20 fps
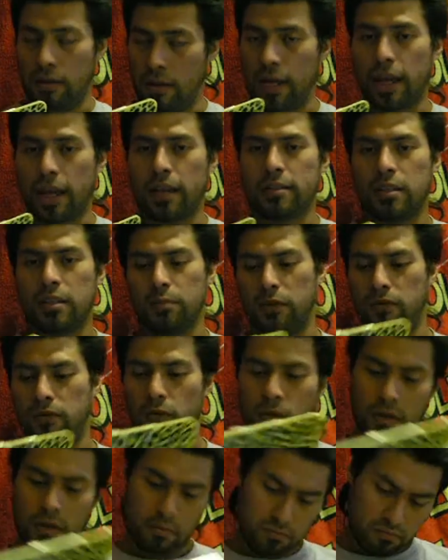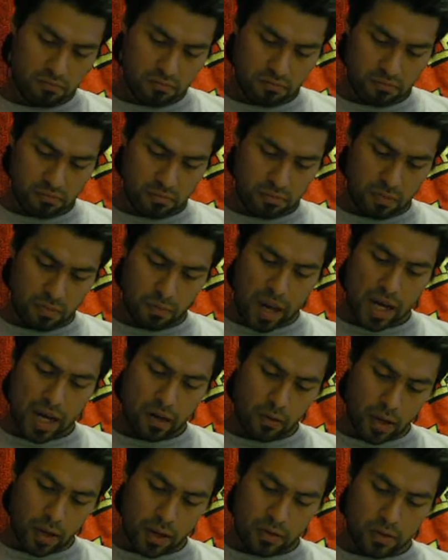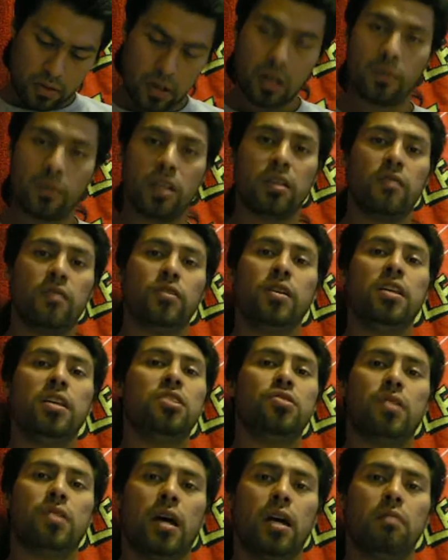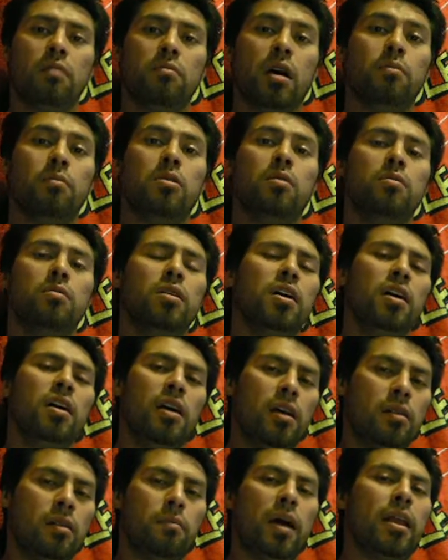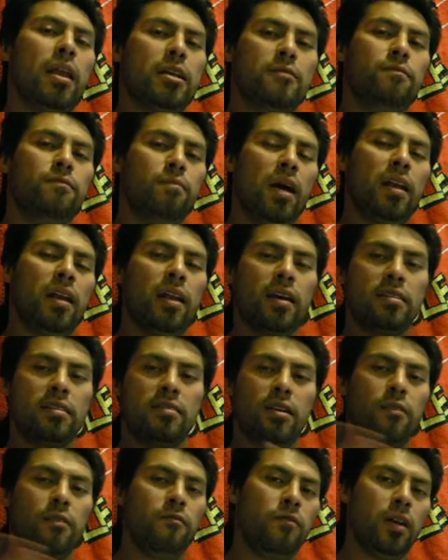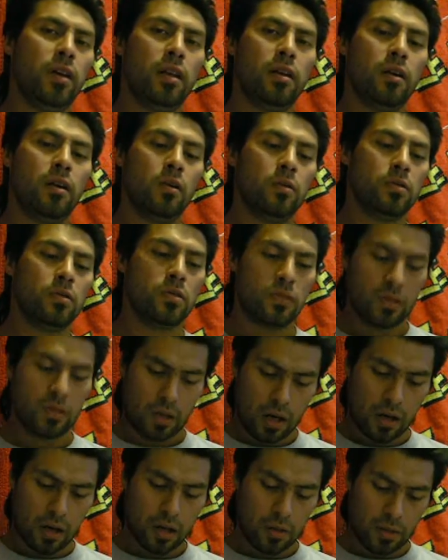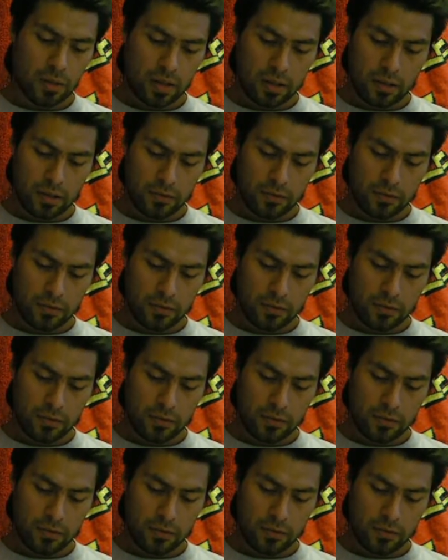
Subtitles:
like I said before, the backgrounds are going to be different each time. My next set of videos are going to be